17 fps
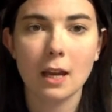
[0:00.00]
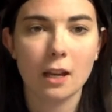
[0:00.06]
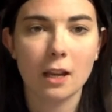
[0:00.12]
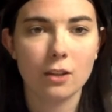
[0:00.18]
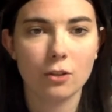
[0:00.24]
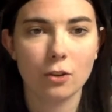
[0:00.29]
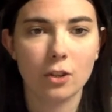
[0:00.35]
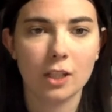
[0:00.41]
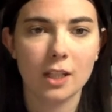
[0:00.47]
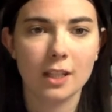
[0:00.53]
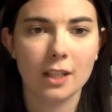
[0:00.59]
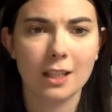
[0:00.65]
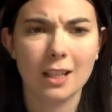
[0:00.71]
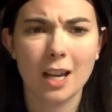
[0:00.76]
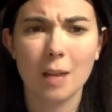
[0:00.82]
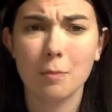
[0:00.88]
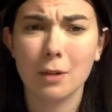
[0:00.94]
I saw it in the
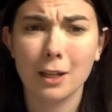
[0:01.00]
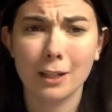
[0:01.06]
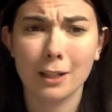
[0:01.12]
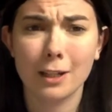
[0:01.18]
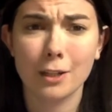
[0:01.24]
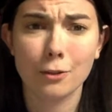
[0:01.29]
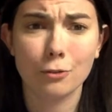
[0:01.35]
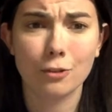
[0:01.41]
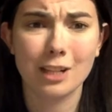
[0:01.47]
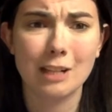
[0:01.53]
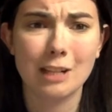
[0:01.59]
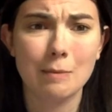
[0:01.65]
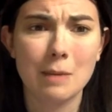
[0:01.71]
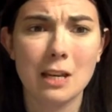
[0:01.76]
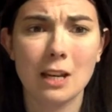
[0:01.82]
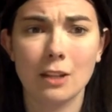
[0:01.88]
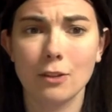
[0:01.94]
library and it intrigued
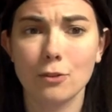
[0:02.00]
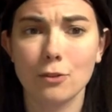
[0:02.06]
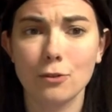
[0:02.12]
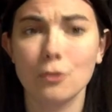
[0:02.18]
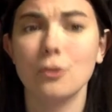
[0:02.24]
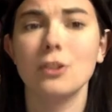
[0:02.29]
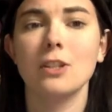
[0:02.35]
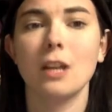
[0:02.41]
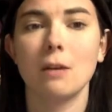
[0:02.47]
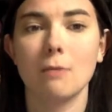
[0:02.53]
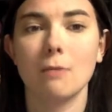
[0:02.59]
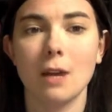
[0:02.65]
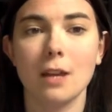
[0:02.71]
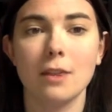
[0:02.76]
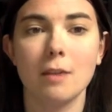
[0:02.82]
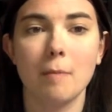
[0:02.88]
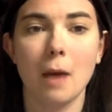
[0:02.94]
me, and as soon as I
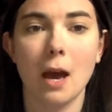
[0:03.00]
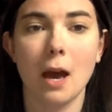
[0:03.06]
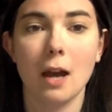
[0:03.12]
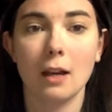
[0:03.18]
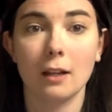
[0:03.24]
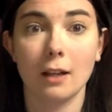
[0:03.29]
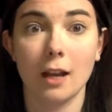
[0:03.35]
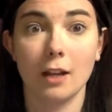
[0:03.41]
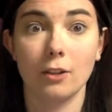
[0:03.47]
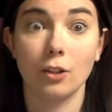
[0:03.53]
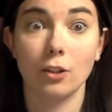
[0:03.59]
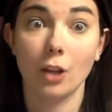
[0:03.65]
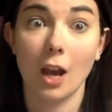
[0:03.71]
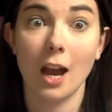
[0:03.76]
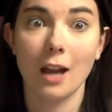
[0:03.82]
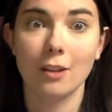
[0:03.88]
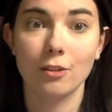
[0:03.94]
read the back, I knew I
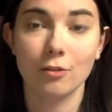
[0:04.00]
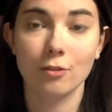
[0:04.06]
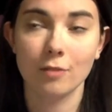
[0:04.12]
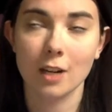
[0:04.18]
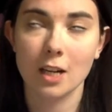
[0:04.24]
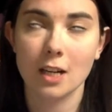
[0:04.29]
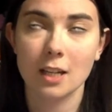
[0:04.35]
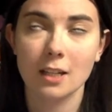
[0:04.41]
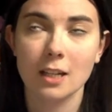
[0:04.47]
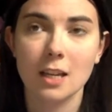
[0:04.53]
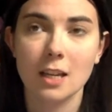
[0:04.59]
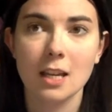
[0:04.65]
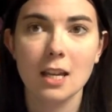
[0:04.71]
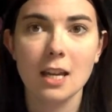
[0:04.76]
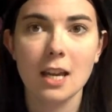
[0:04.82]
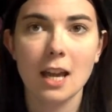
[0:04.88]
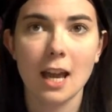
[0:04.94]
had to read it.
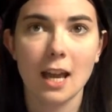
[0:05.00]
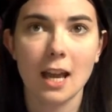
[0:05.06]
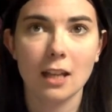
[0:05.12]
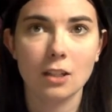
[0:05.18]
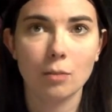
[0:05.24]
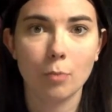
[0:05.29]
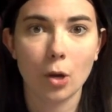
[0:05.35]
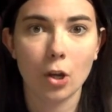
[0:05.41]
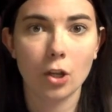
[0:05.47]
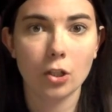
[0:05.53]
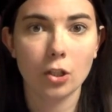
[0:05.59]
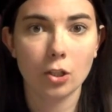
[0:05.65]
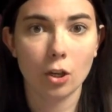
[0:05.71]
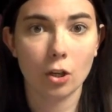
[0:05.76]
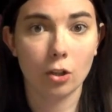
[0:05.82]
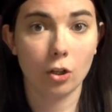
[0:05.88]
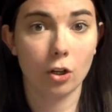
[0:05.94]
It's about
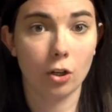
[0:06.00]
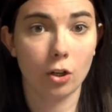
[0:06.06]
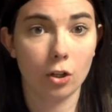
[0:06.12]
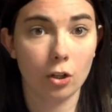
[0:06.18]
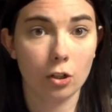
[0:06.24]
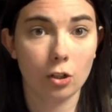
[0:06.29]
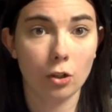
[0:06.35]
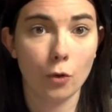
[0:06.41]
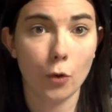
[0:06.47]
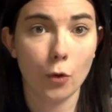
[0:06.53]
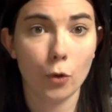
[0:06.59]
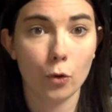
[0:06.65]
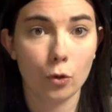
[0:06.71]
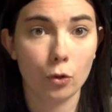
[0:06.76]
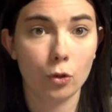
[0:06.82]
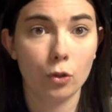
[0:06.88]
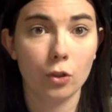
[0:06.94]
a girl
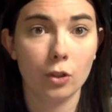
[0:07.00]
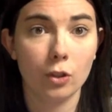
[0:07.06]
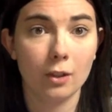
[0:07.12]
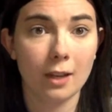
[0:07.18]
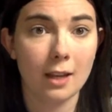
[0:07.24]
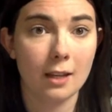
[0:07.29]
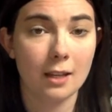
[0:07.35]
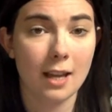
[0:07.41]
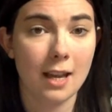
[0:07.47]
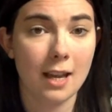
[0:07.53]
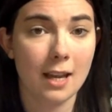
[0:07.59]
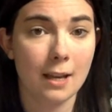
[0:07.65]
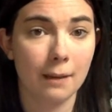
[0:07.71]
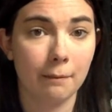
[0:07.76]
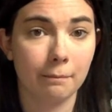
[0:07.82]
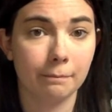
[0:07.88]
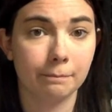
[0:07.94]
who
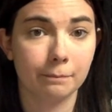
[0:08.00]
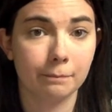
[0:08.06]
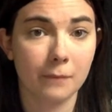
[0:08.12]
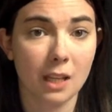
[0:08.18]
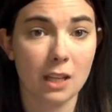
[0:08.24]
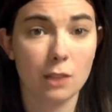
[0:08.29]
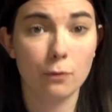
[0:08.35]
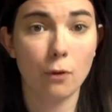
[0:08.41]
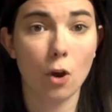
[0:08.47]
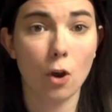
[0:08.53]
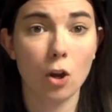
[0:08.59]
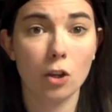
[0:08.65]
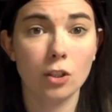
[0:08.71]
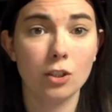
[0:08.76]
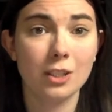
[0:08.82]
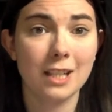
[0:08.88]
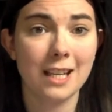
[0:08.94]
is
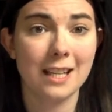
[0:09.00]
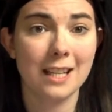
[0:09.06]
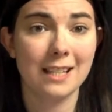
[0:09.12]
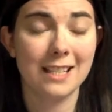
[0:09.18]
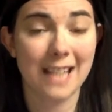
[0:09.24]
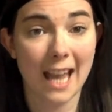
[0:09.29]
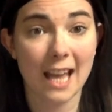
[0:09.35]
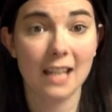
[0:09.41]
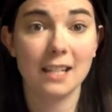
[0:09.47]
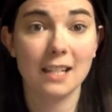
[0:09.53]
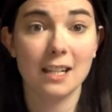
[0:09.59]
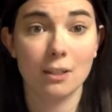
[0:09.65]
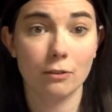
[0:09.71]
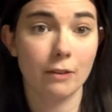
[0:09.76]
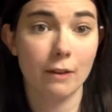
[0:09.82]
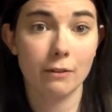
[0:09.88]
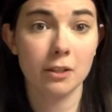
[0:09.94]
found dead in
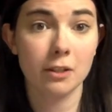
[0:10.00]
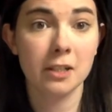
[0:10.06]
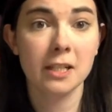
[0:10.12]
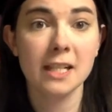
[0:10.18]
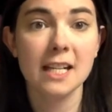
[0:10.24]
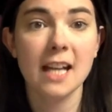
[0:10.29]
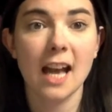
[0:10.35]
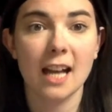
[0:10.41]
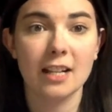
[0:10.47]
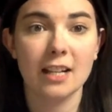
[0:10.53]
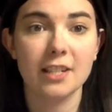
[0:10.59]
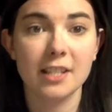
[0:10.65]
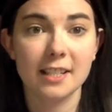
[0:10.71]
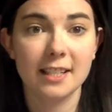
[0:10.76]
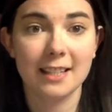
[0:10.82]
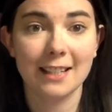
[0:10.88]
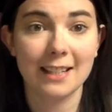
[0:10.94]
a river, and
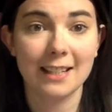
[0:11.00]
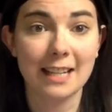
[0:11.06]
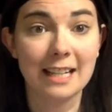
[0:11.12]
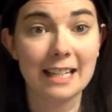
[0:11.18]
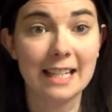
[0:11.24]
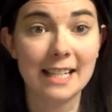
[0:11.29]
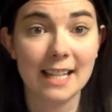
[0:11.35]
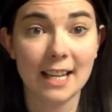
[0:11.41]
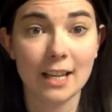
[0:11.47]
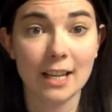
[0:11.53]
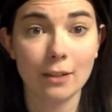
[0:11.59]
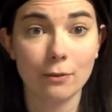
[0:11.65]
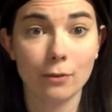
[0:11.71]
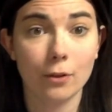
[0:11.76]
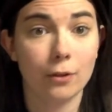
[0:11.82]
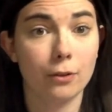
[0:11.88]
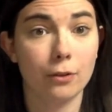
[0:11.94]
she's clinically dead
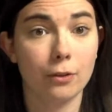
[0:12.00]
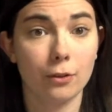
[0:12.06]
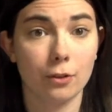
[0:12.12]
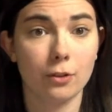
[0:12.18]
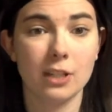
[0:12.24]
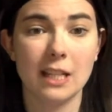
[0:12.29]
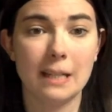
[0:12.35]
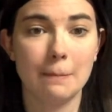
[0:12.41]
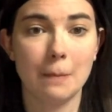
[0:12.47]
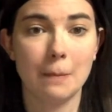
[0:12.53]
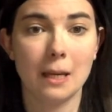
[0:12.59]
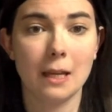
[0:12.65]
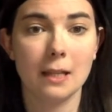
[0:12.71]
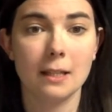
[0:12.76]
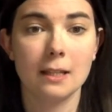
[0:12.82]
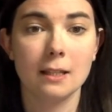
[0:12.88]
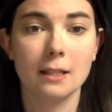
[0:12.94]
for 13
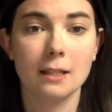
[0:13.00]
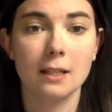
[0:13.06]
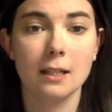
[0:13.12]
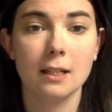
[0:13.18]
minutes.